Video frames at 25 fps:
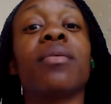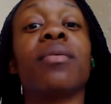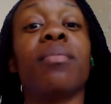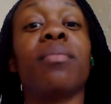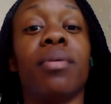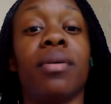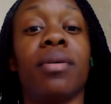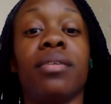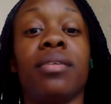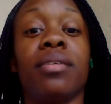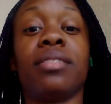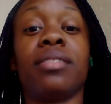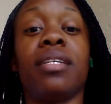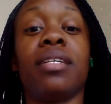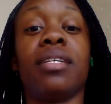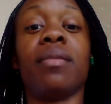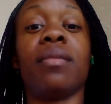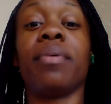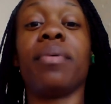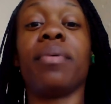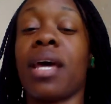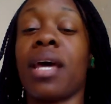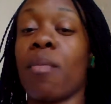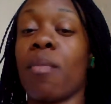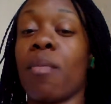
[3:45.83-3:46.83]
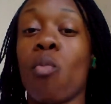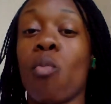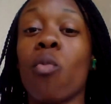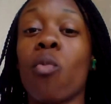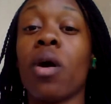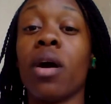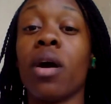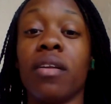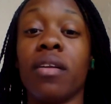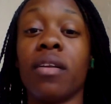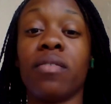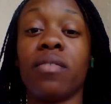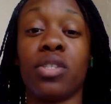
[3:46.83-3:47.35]
person, but I'm
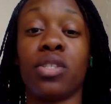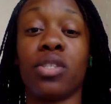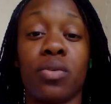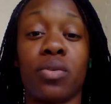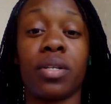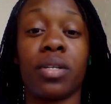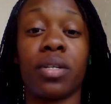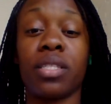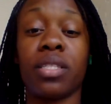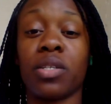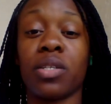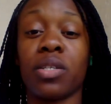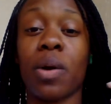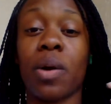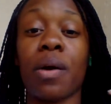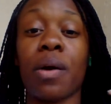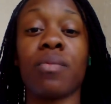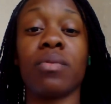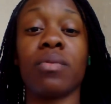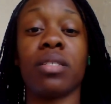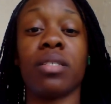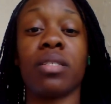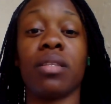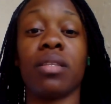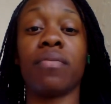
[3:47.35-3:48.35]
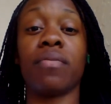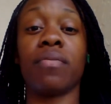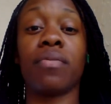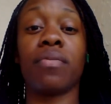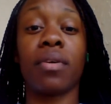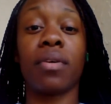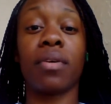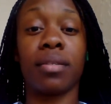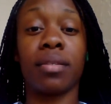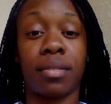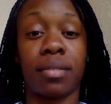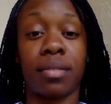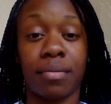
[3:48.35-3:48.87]
one of the shortest, so I was in the
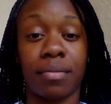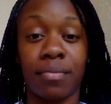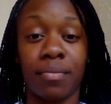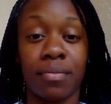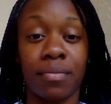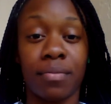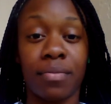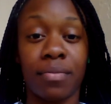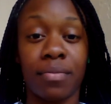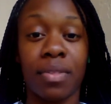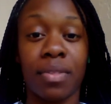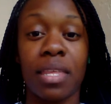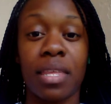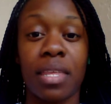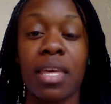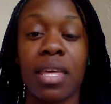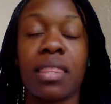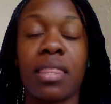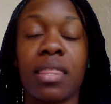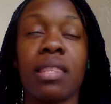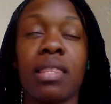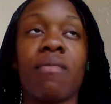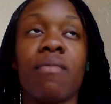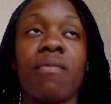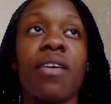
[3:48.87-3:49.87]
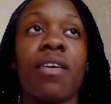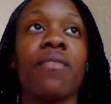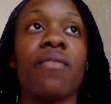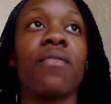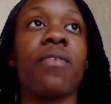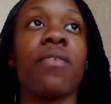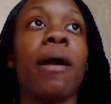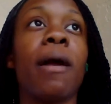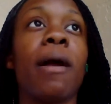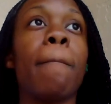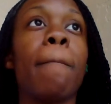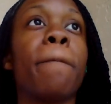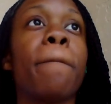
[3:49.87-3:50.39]
front, the very
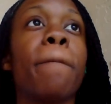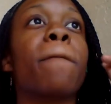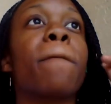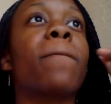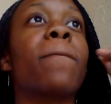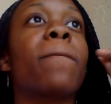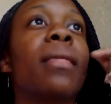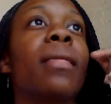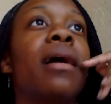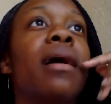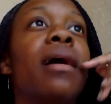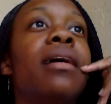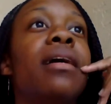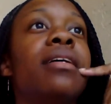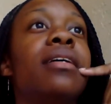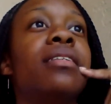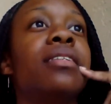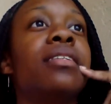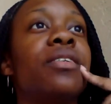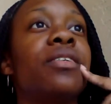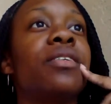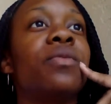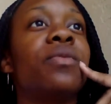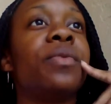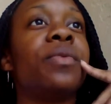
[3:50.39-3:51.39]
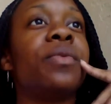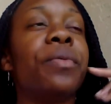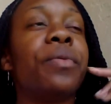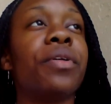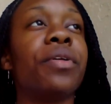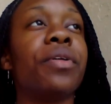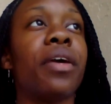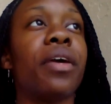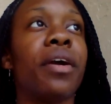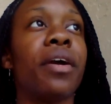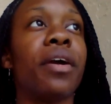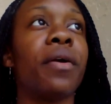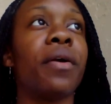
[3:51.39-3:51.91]
front. So we were
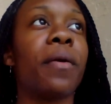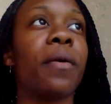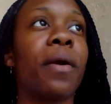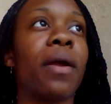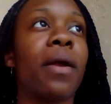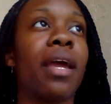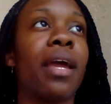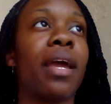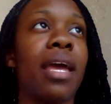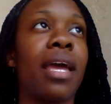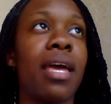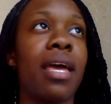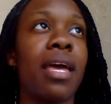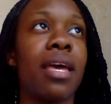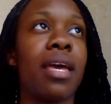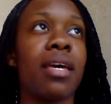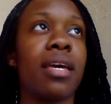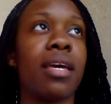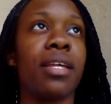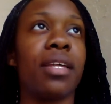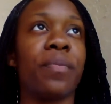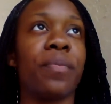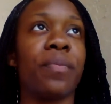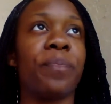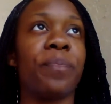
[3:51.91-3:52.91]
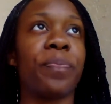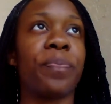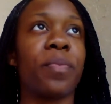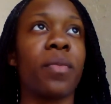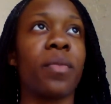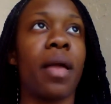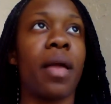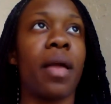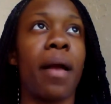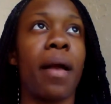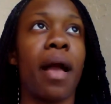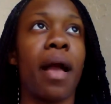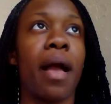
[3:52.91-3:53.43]
there, and
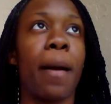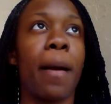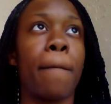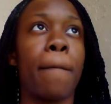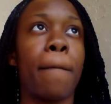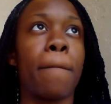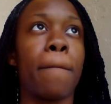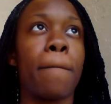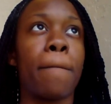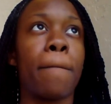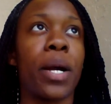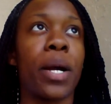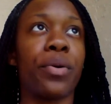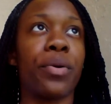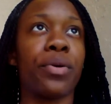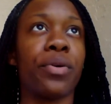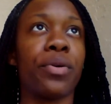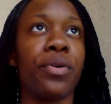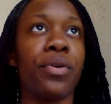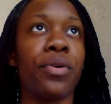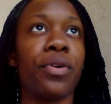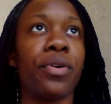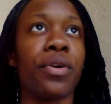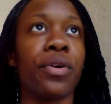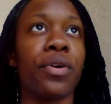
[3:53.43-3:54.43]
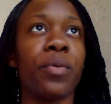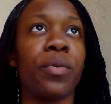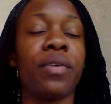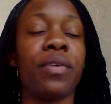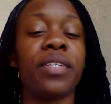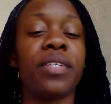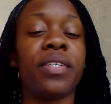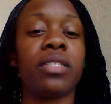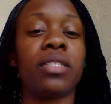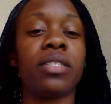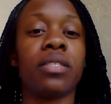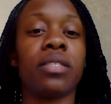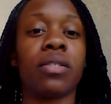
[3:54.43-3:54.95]
my recruiter, one of
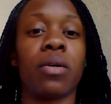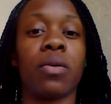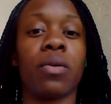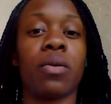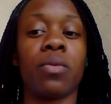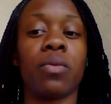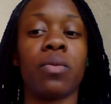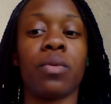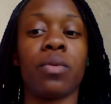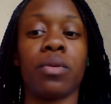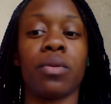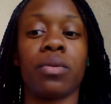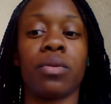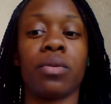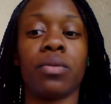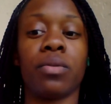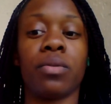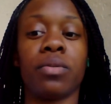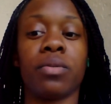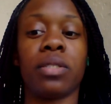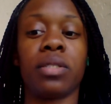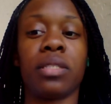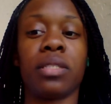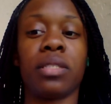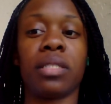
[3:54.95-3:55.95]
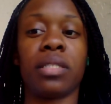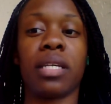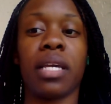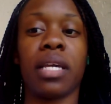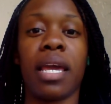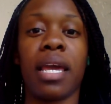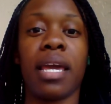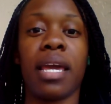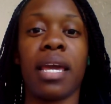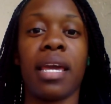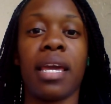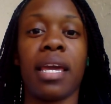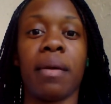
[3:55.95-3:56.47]
his old recruits,
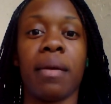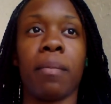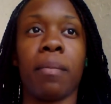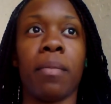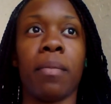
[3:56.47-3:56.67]
came